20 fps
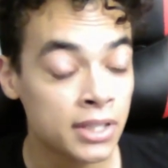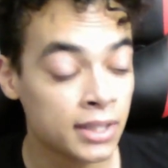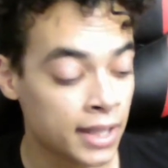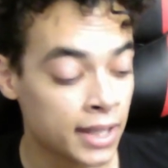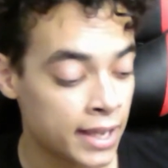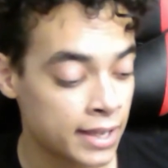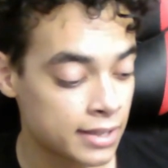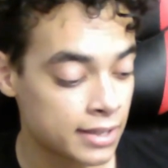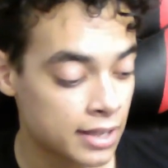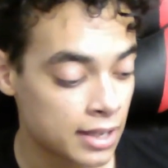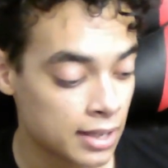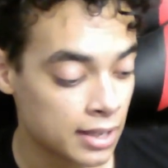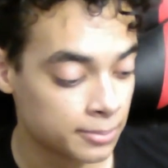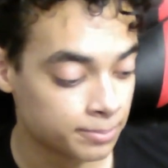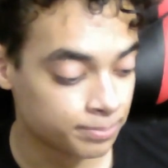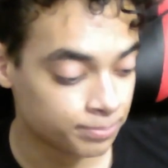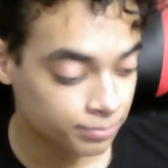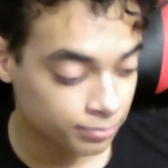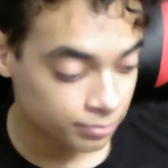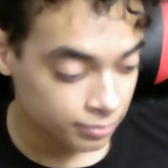like
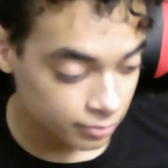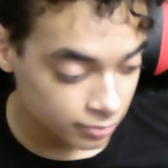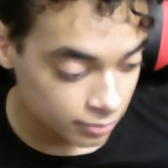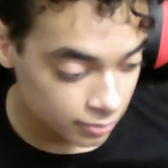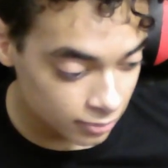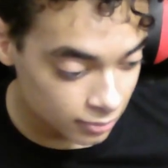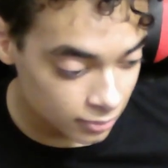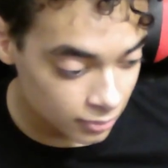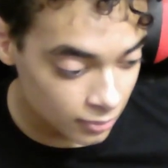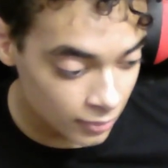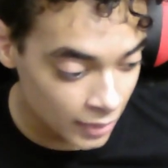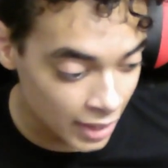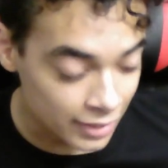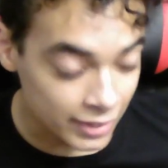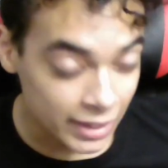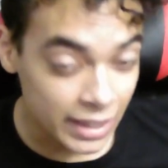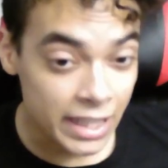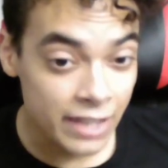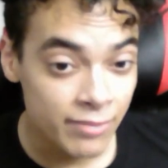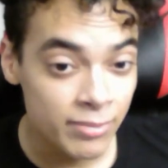
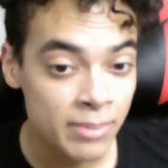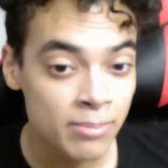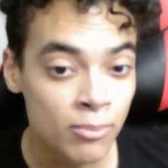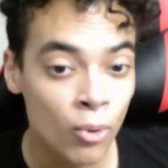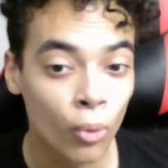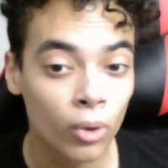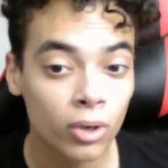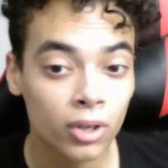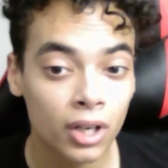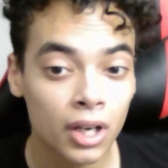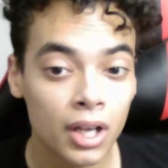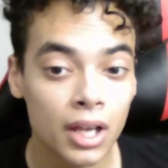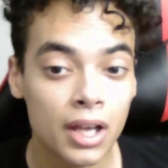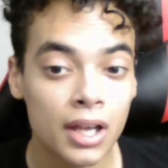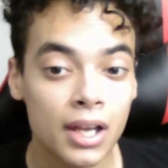they would give me more.